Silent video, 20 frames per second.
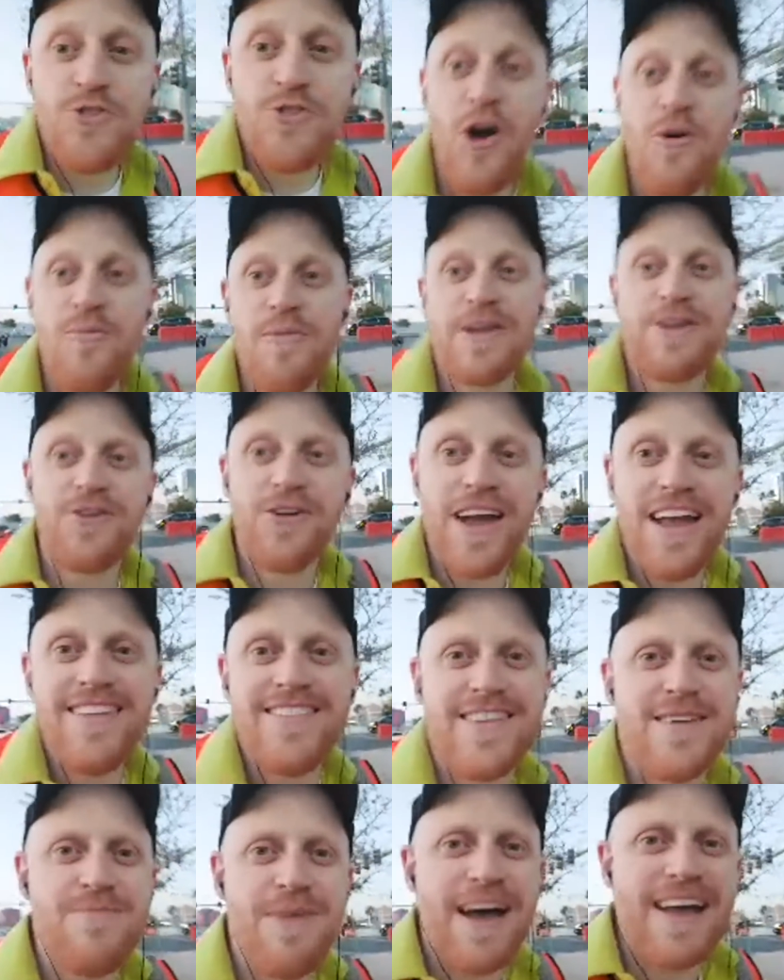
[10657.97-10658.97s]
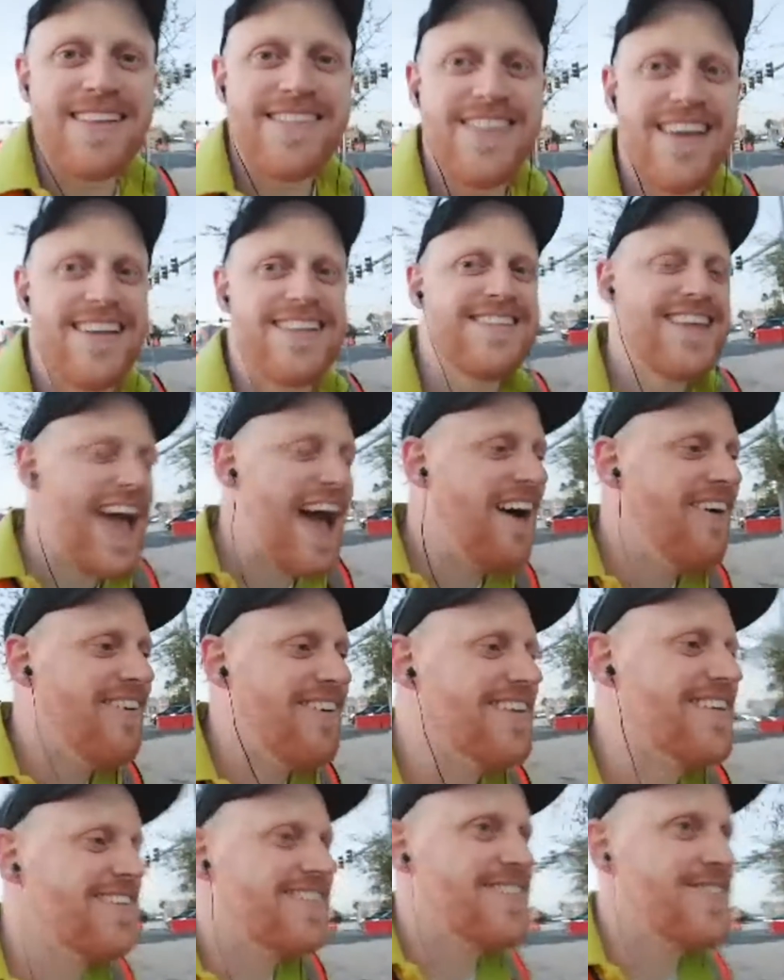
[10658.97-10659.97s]
drove me crazy about uh,
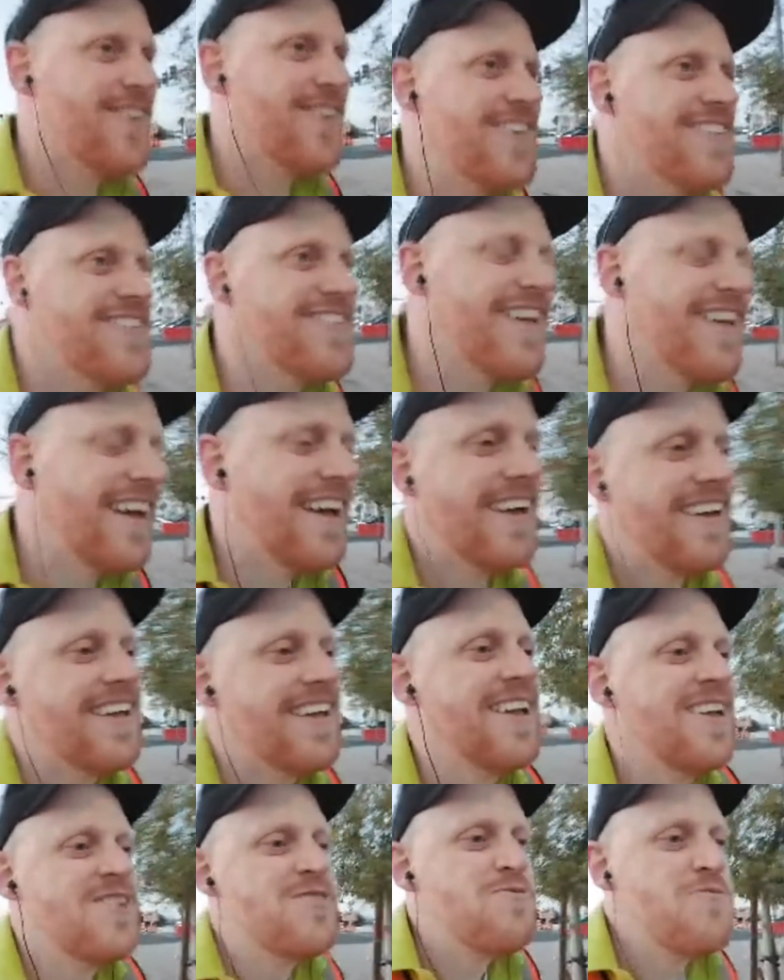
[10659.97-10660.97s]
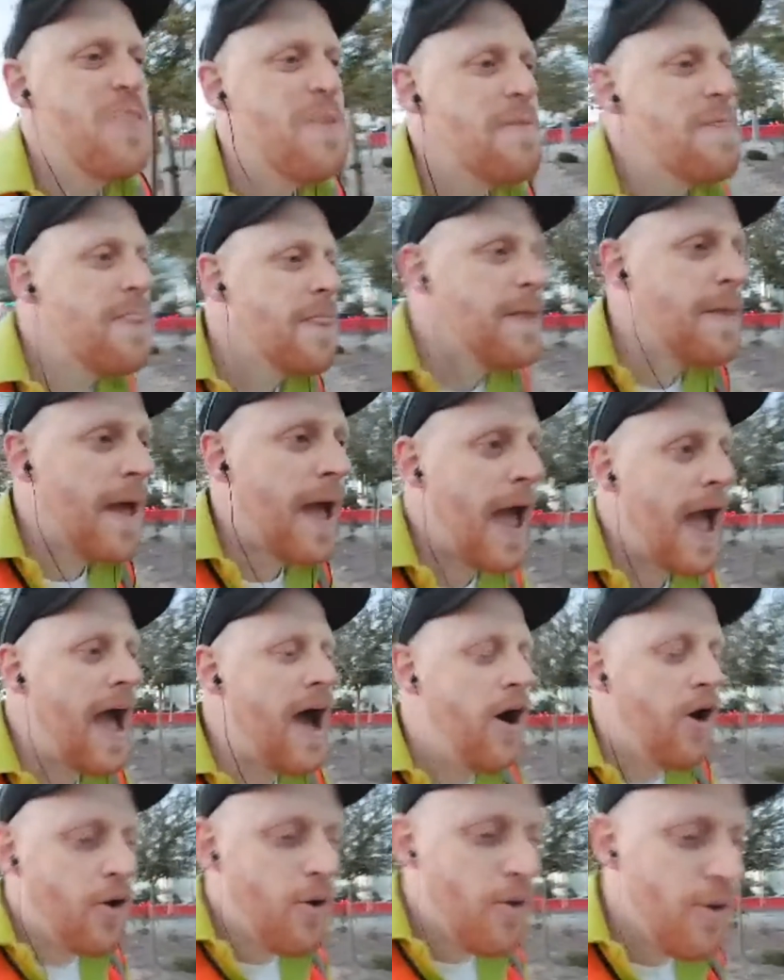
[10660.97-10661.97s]
Dallas was uh,
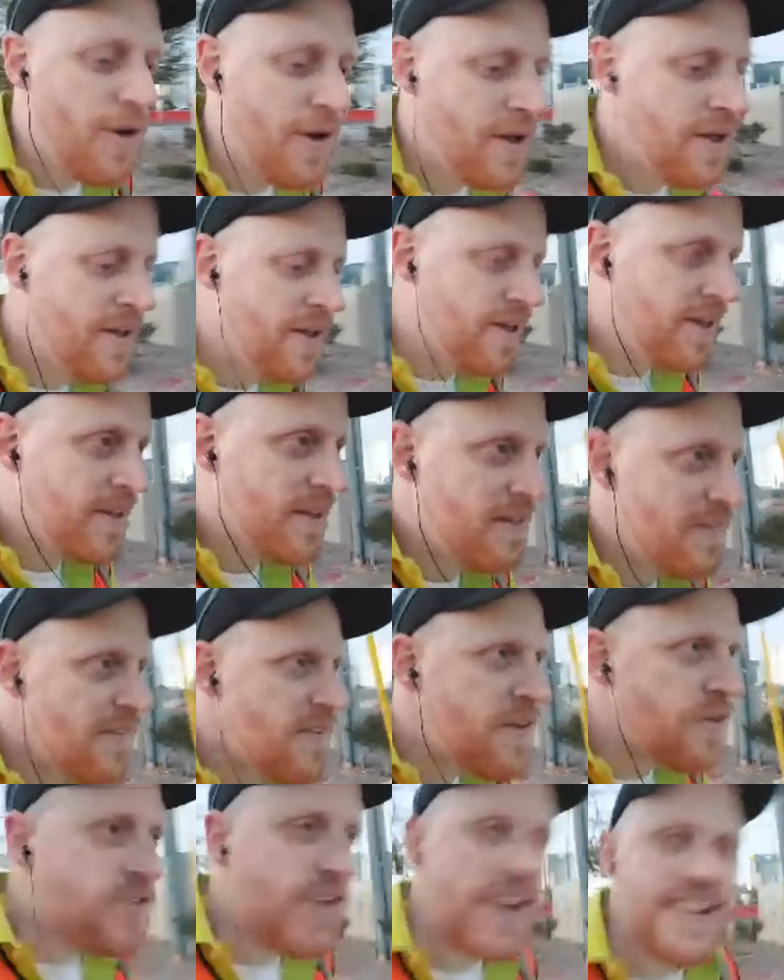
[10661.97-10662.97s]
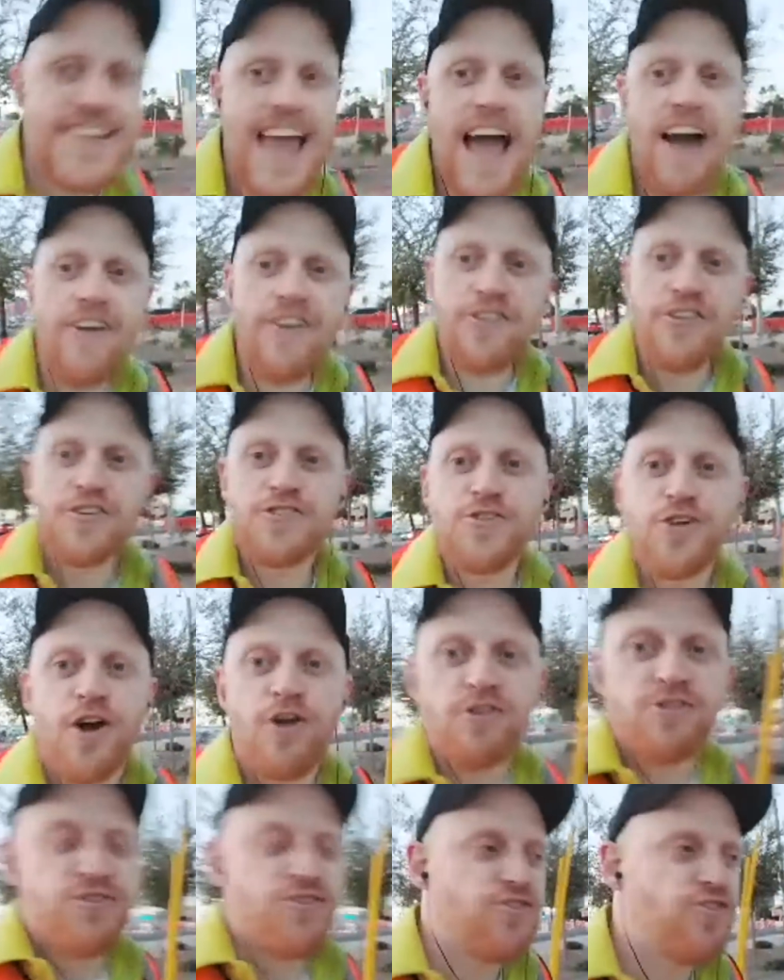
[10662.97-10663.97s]
how it was like Dallas had
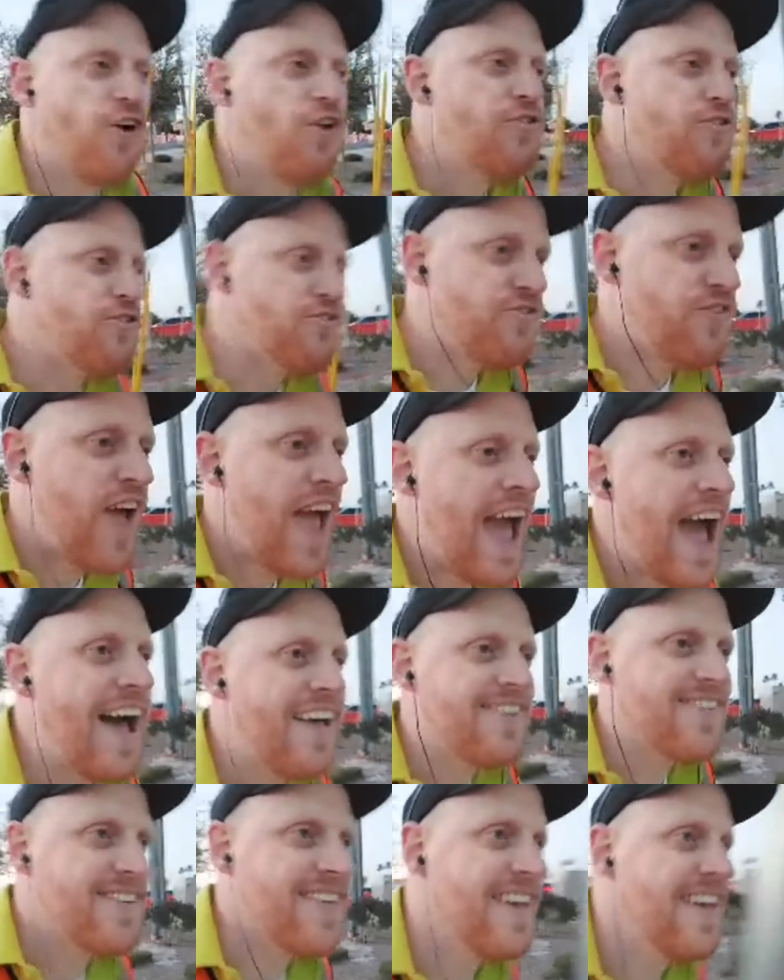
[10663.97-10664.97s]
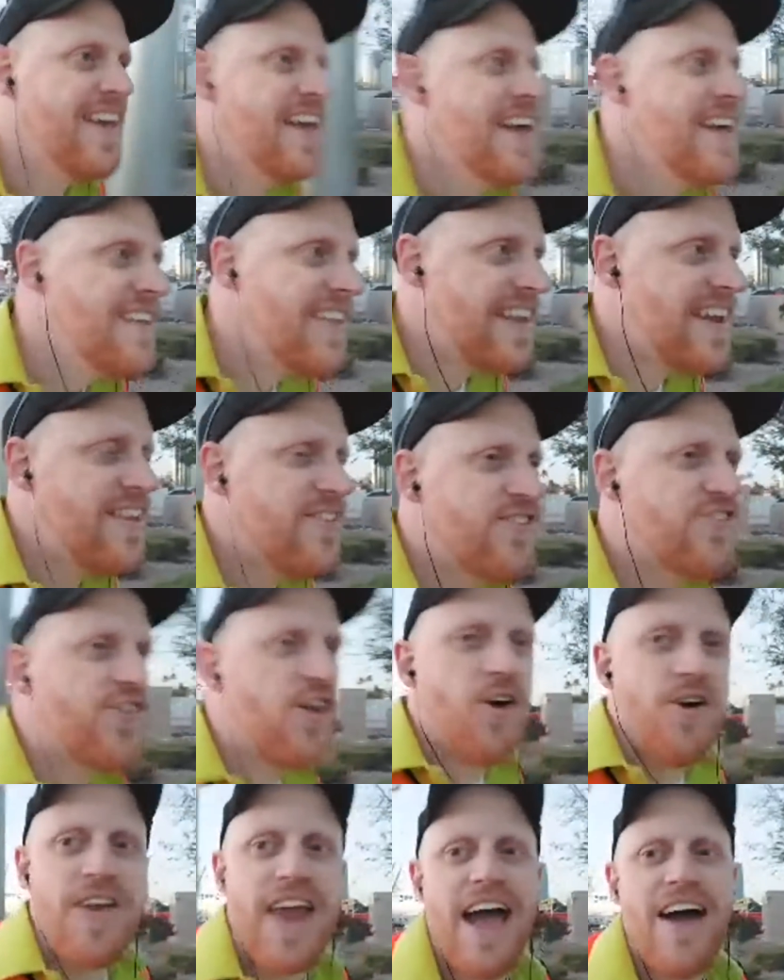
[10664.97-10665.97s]
grown so fast they didn't
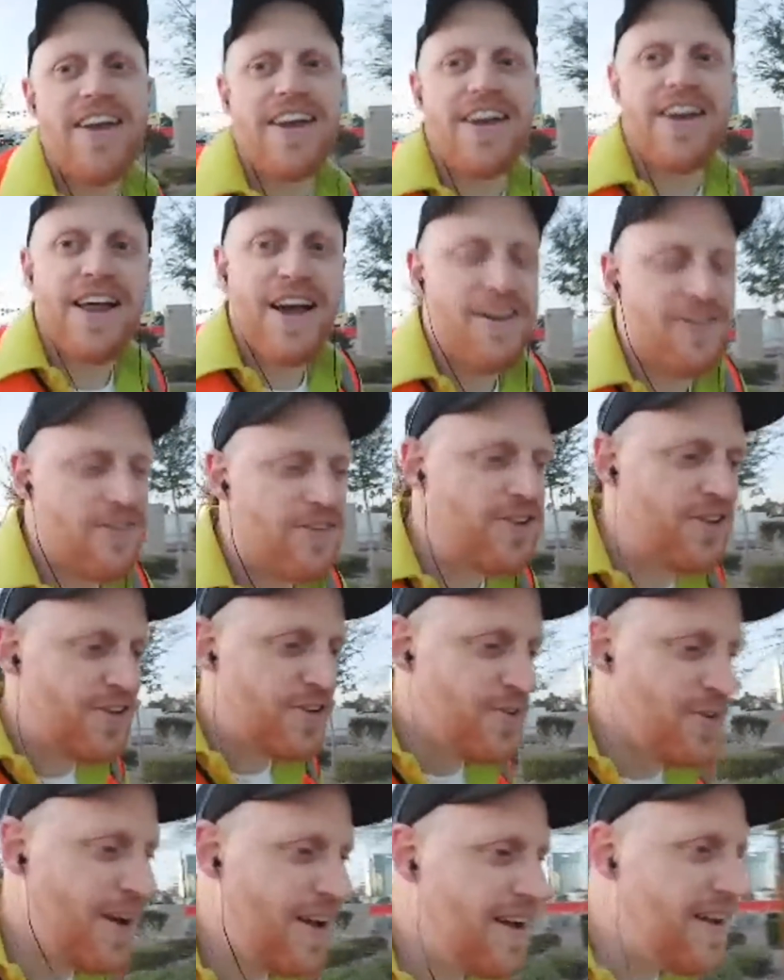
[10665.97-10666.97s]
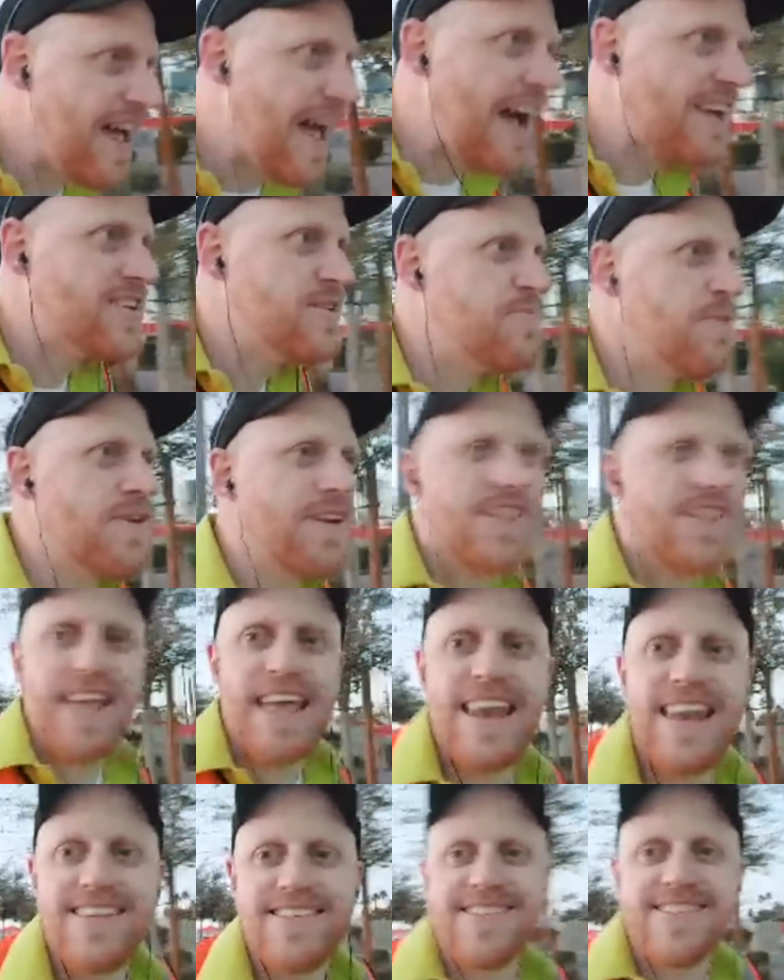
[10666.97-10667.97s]
slow down enough to uh, actually put in
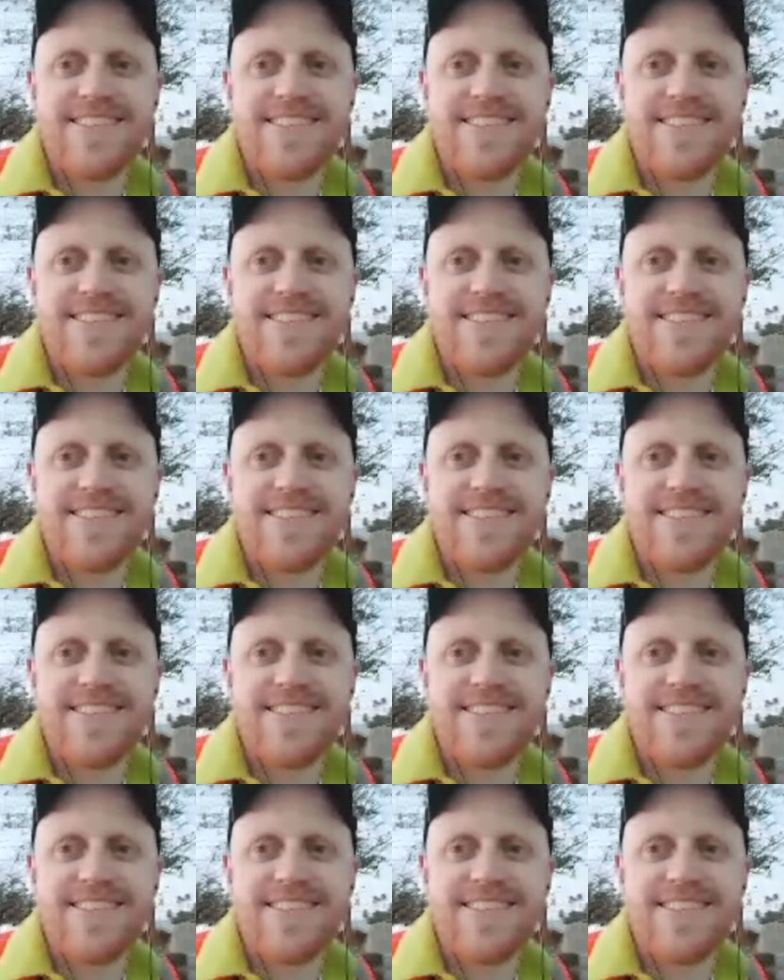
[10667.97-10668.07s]
any